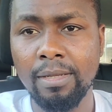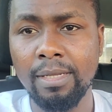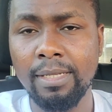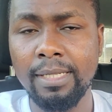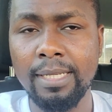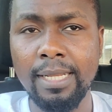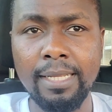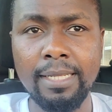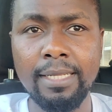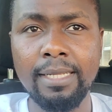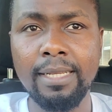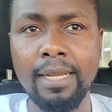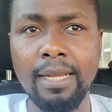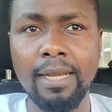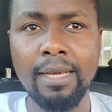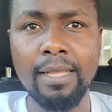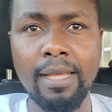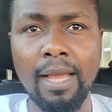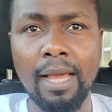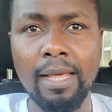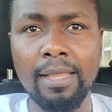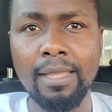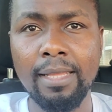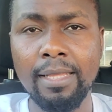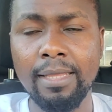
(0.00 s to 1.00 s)
In a
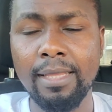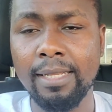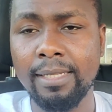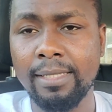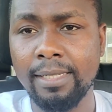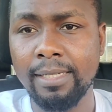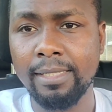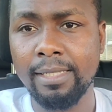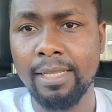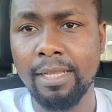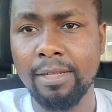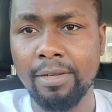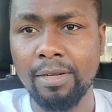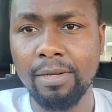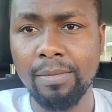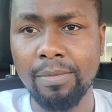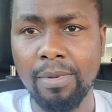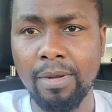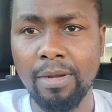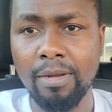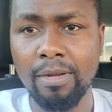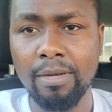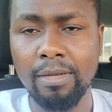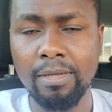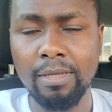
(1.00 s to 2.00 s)
year, I think that's
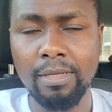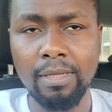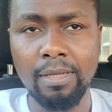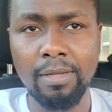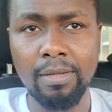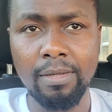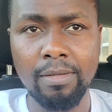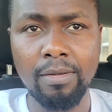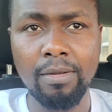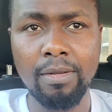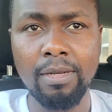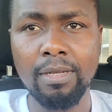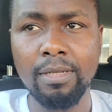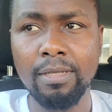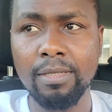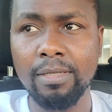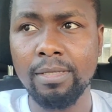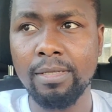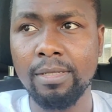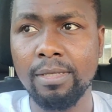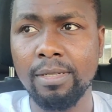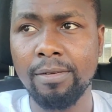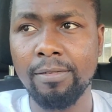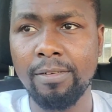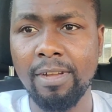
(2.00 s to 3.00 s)
$6,000.
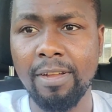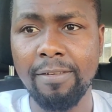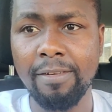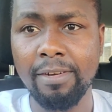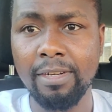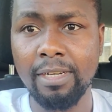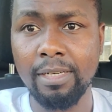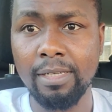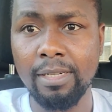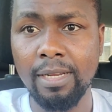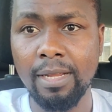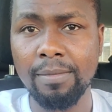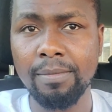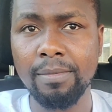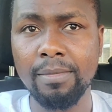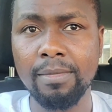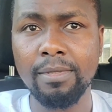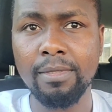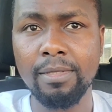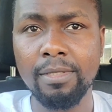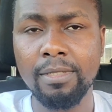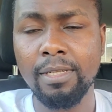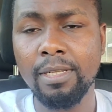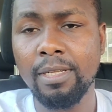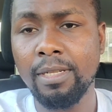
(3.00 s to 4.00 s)
500
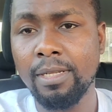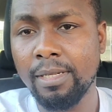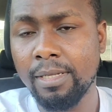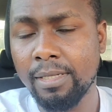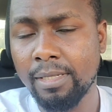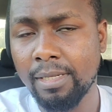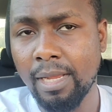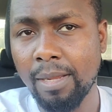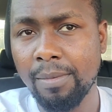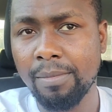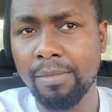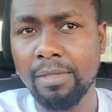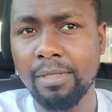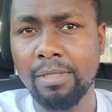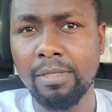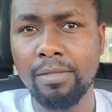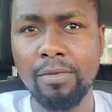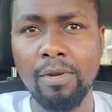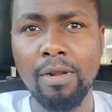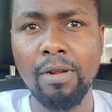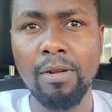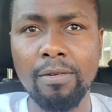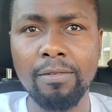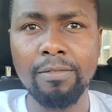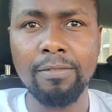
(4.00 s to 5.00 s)
times
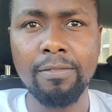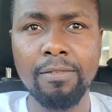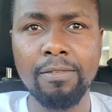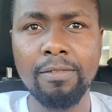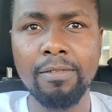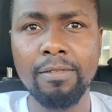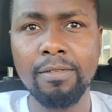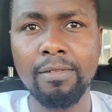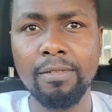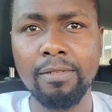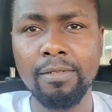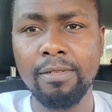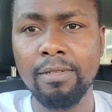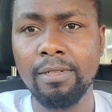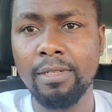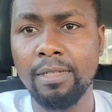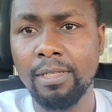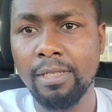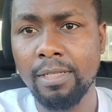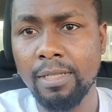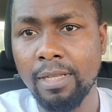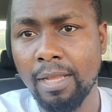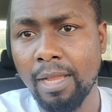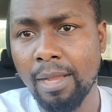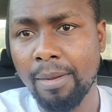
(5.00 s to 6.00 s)
12,
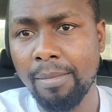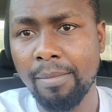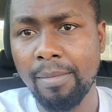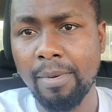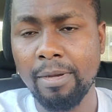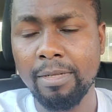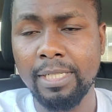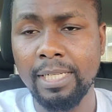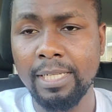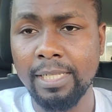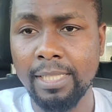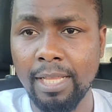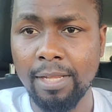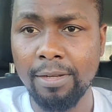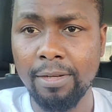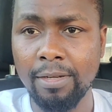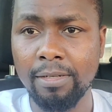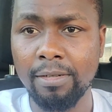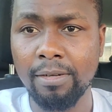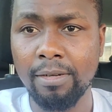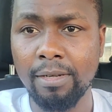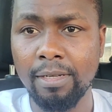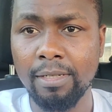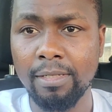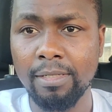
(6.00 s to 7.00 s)
about
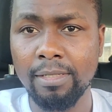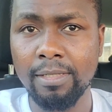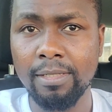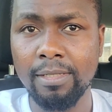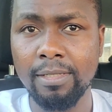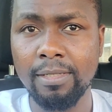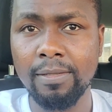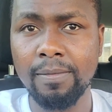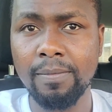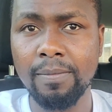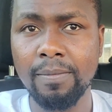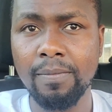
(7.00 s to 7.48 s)
$6,000.